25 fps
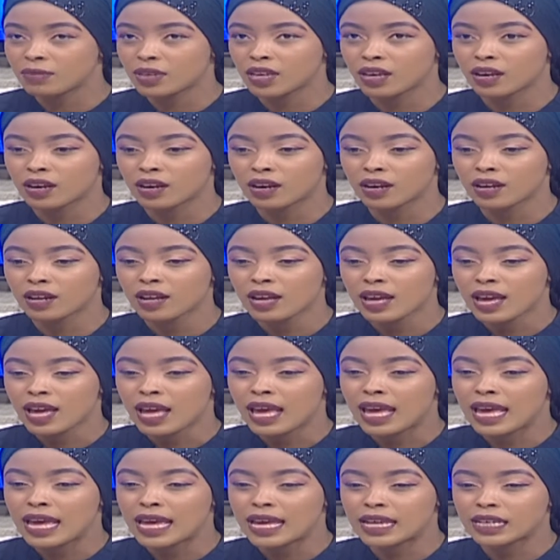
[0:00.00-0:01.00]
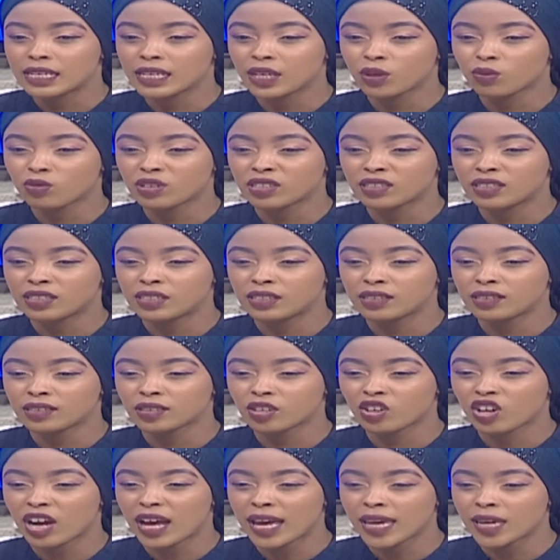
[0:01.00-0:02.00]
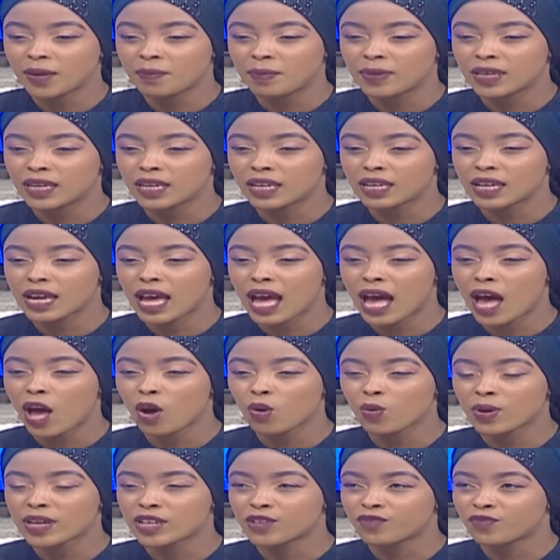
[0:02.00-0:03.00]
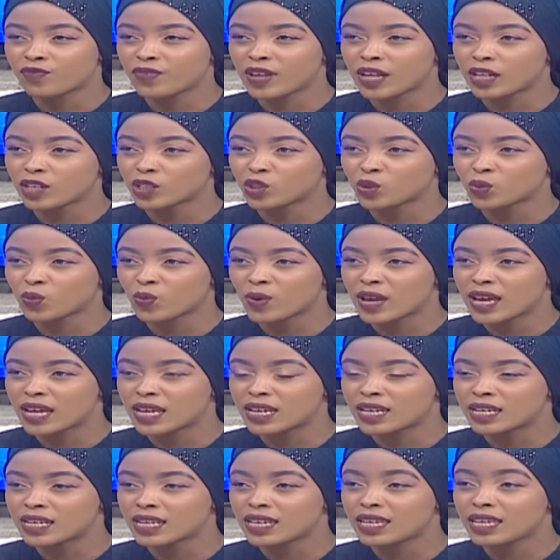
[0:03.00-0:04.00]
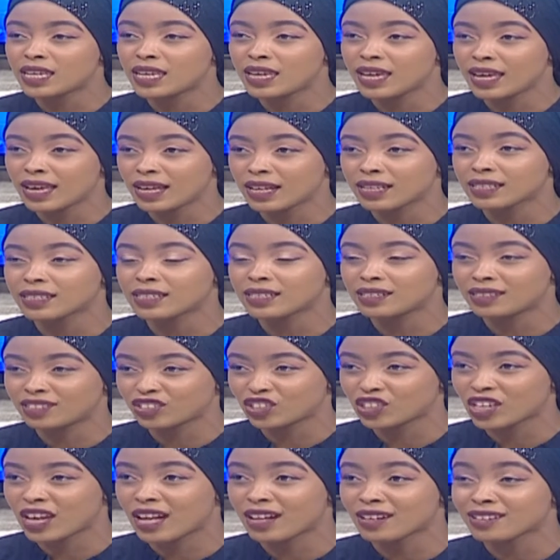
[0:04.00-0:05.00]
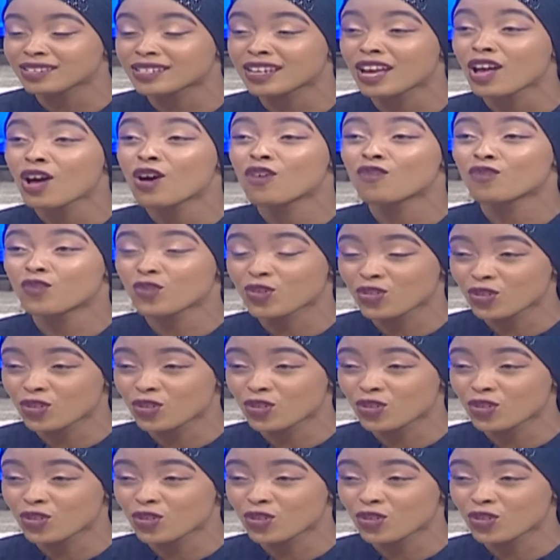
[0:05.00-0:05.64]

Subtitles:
here, and he was describing how it felt when he held his child for